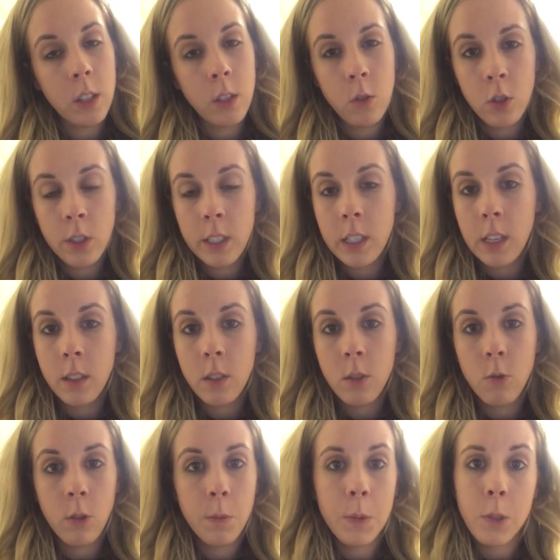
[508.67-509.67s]
Usually dust
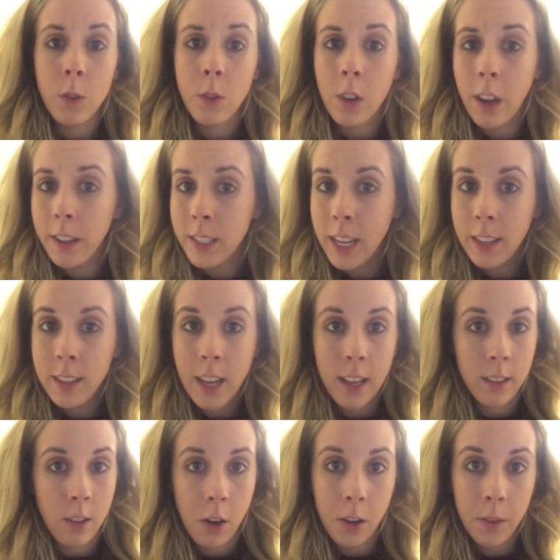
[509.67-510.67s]
storms do not take
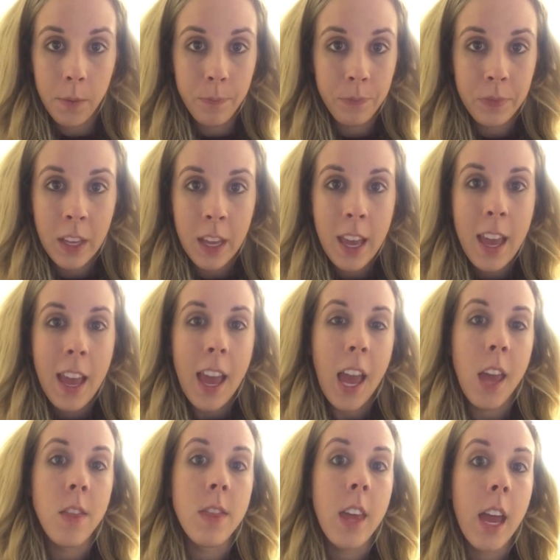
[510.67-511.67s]
that long,
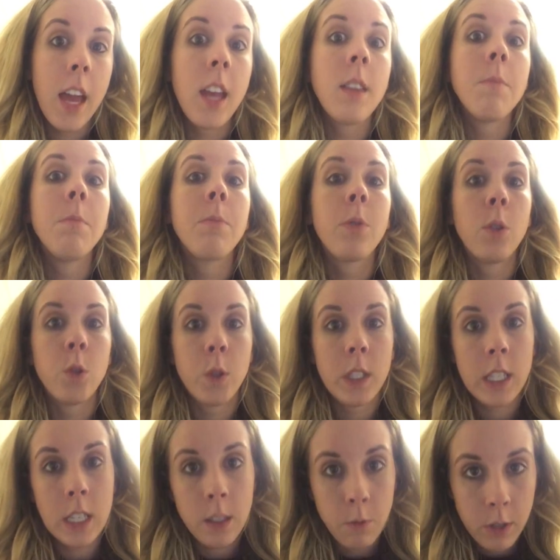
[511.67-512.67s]
and then
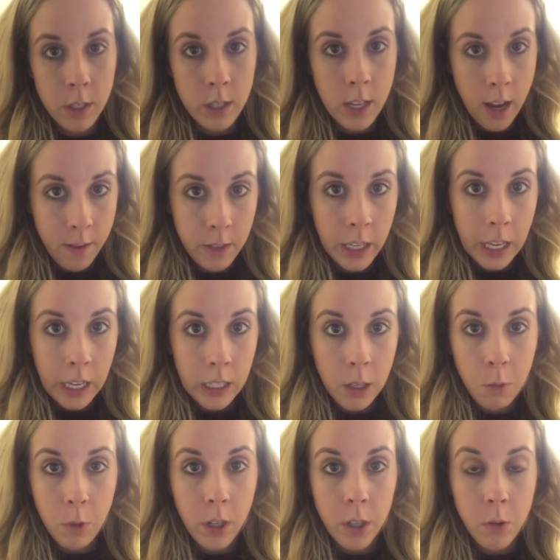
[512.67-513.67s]
proceed with
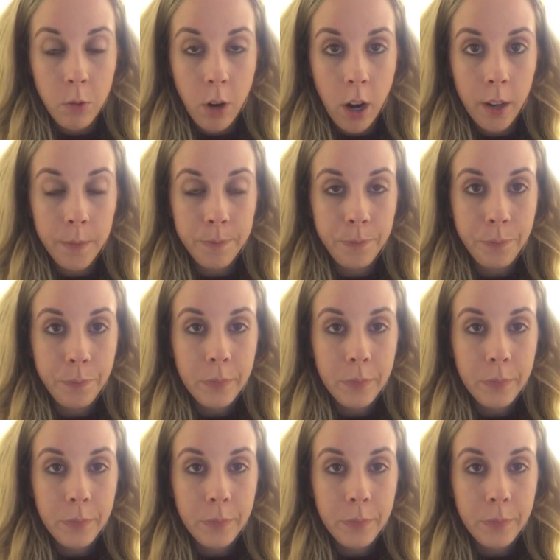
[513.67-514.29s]
navigating where you are.